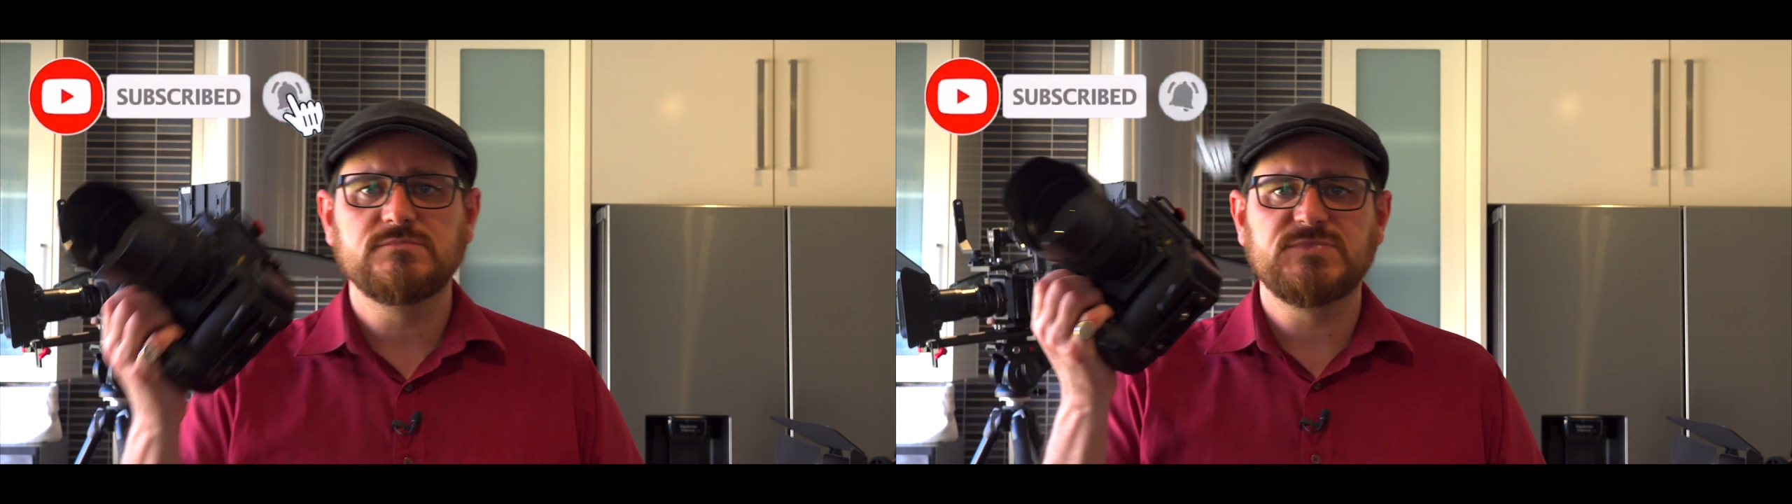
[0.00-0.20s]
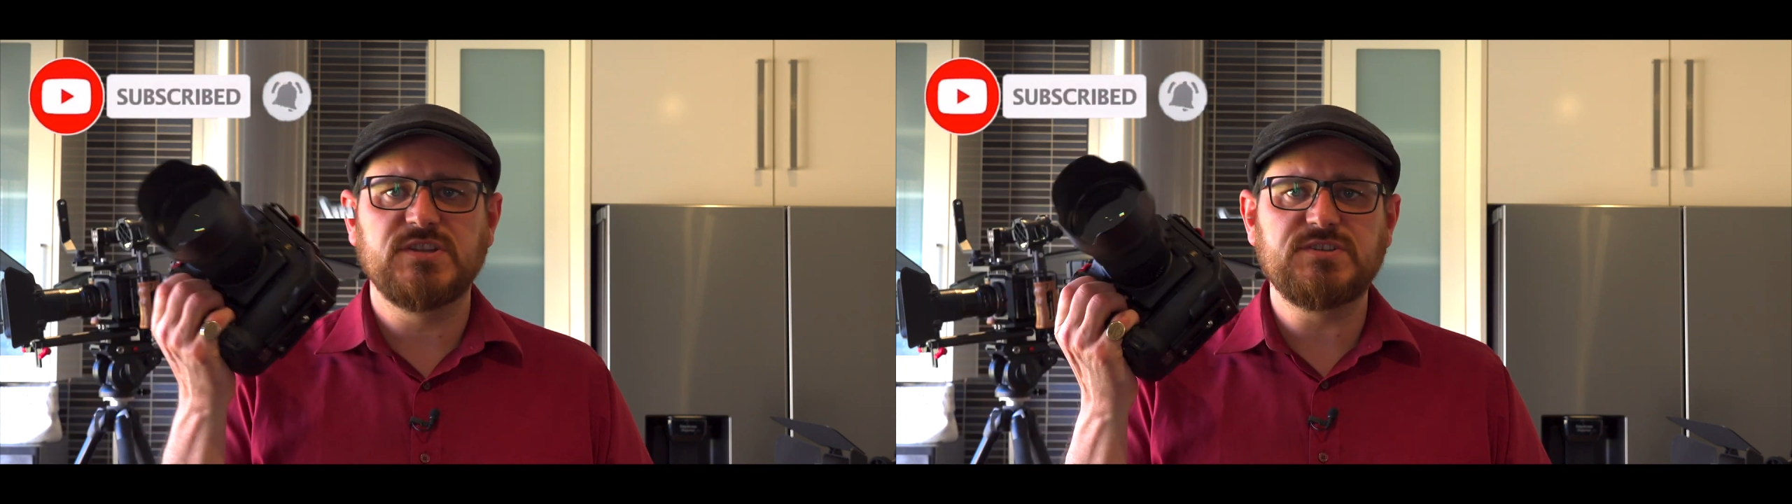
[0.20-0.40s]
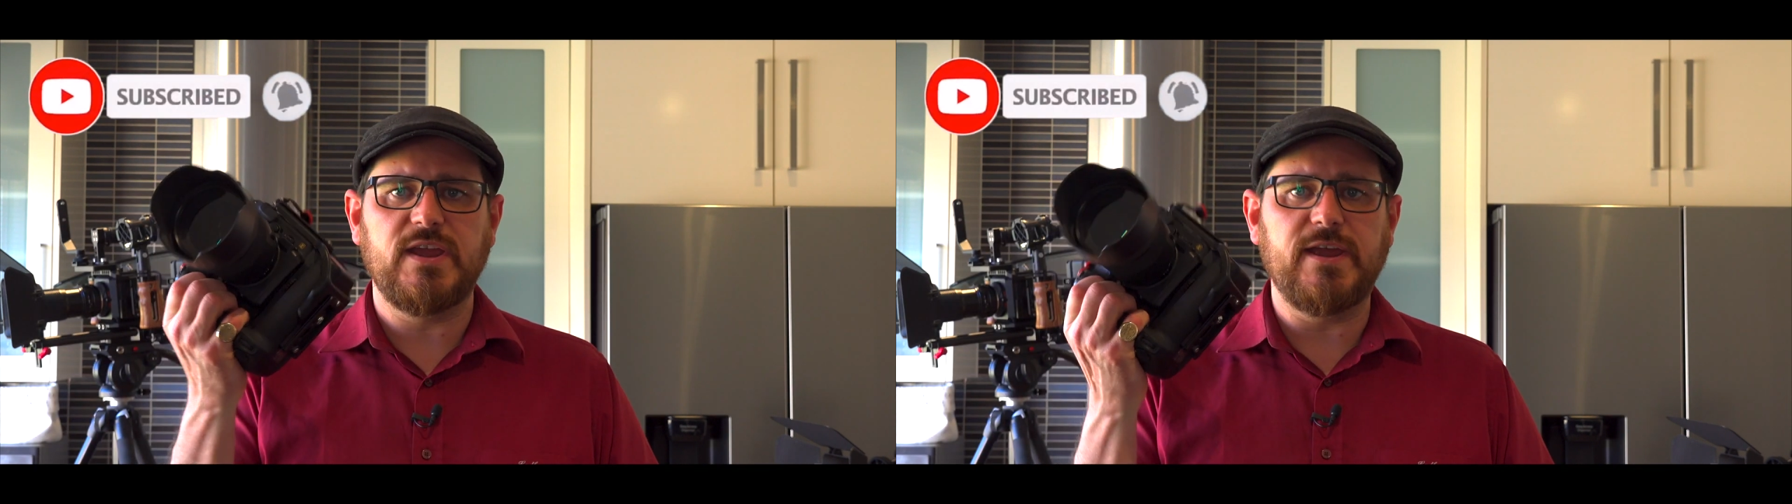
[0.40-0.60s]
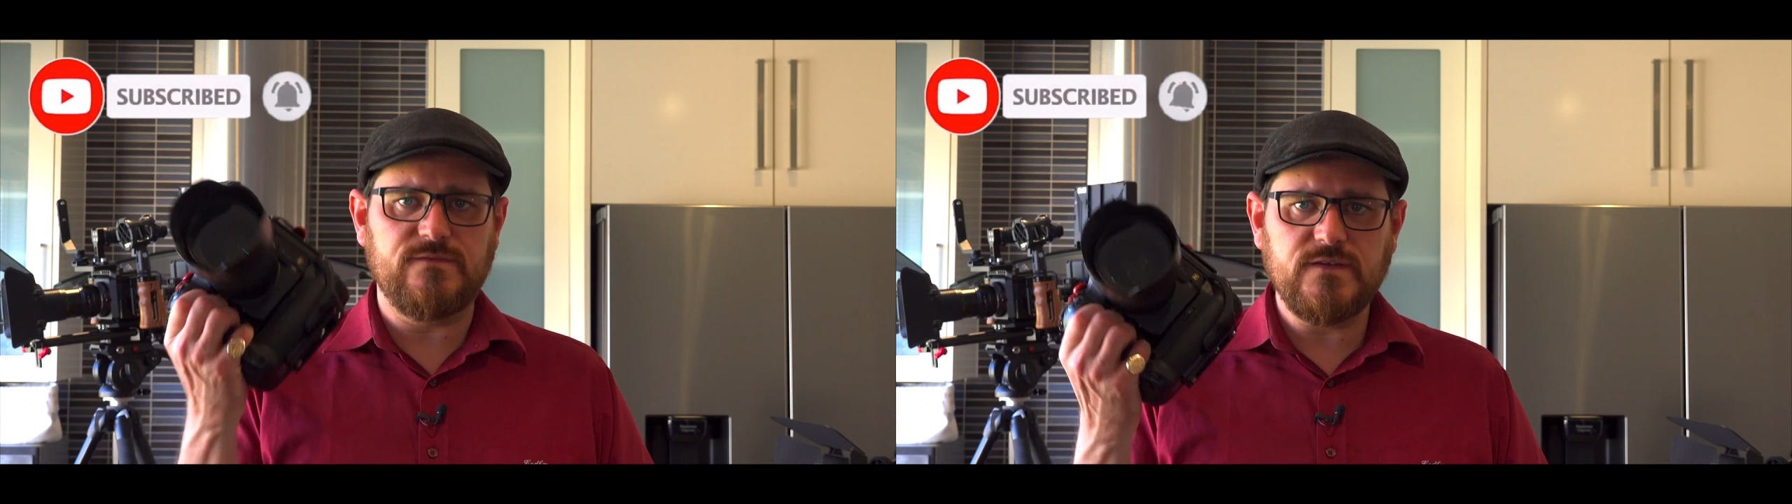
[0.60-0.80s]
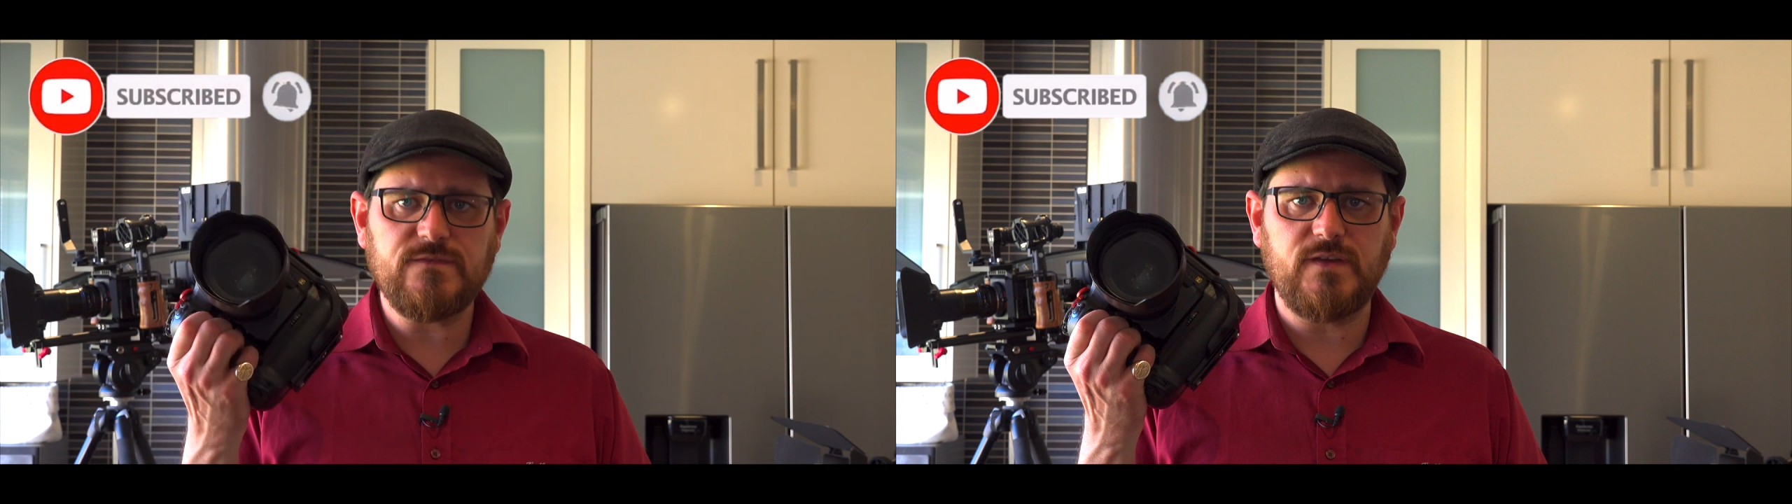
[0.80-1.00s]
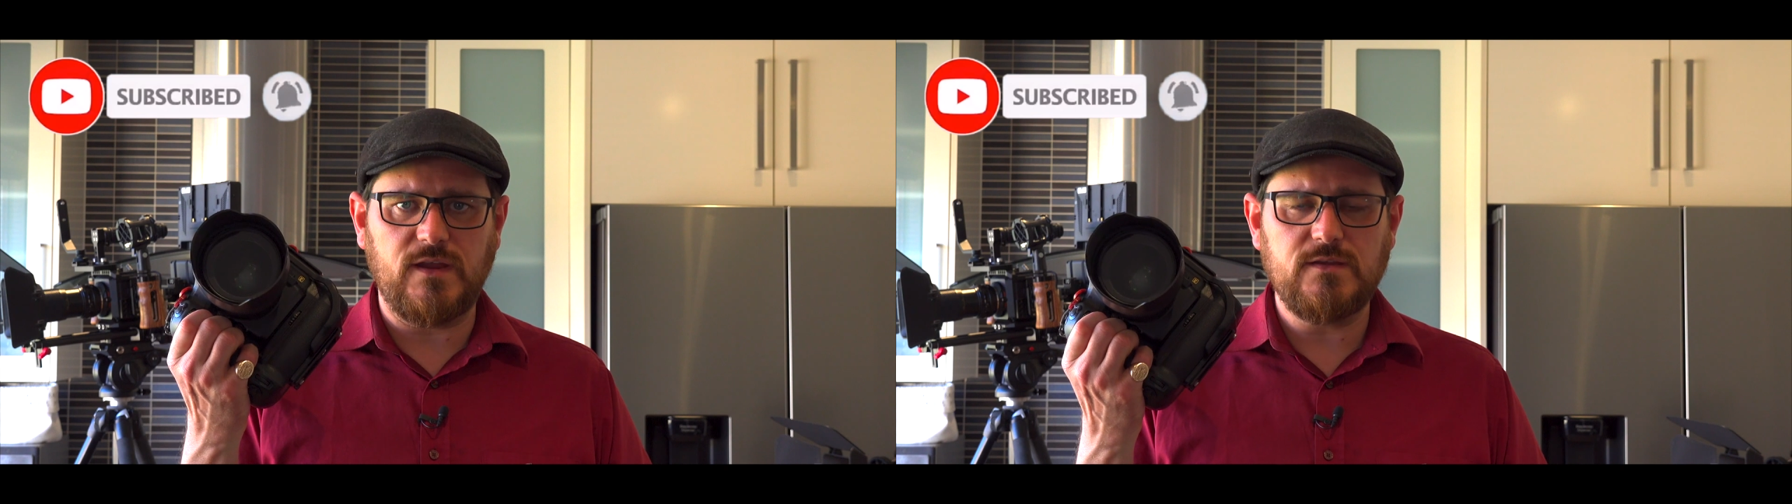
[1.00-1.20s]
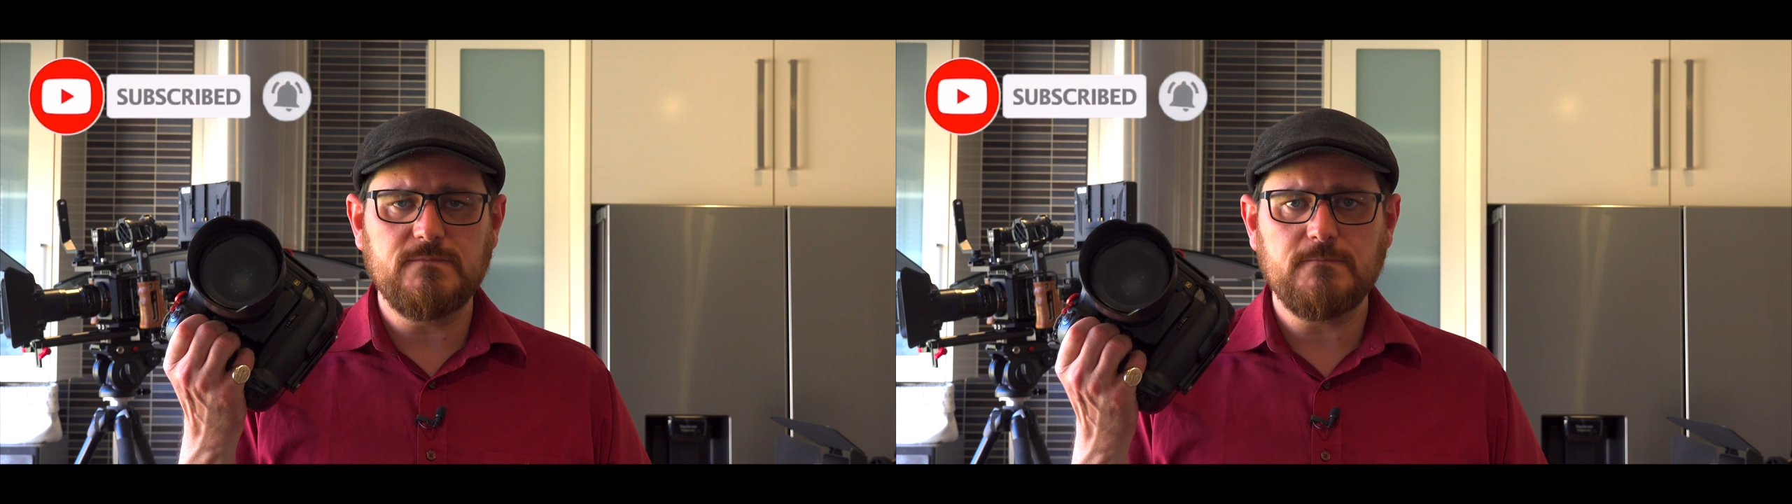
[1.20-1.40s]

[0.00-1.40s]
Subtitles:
the D850